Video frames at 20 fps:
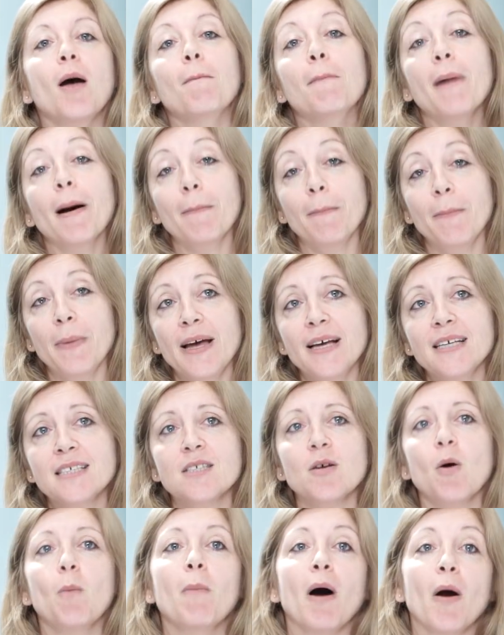My
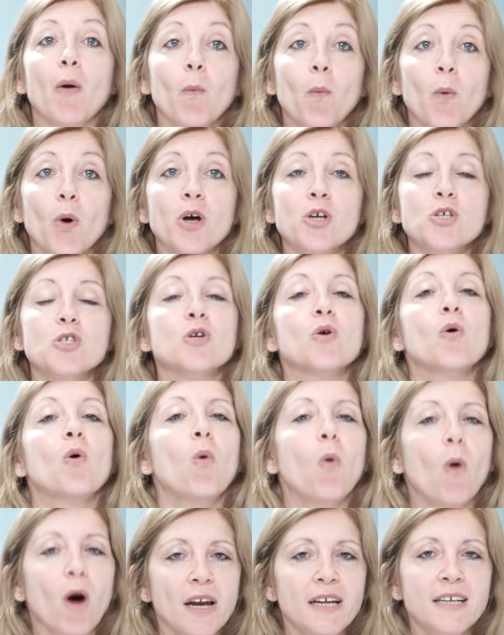best, my worst
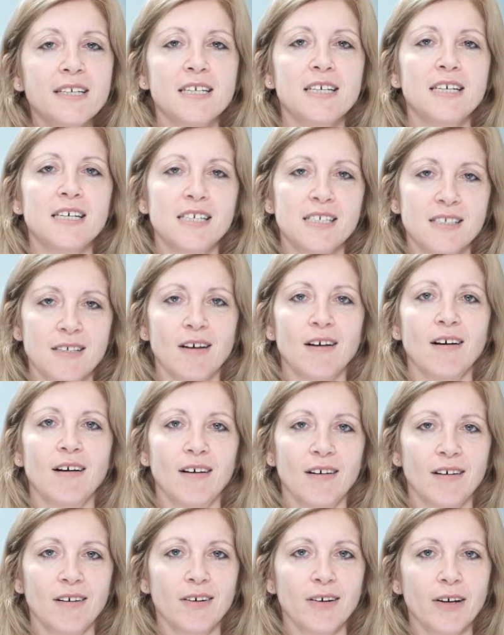qualities
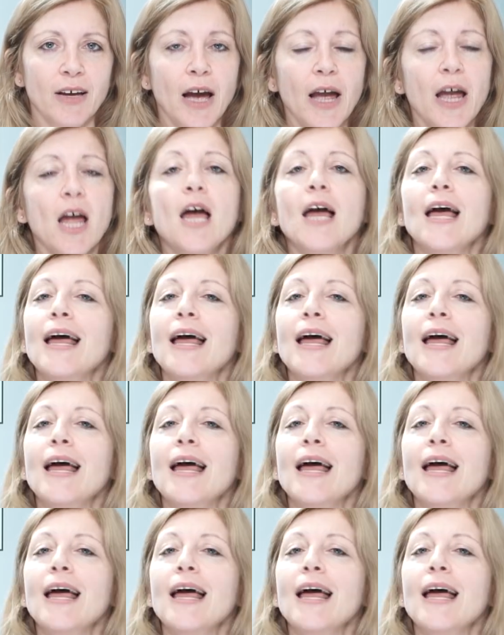are, okay?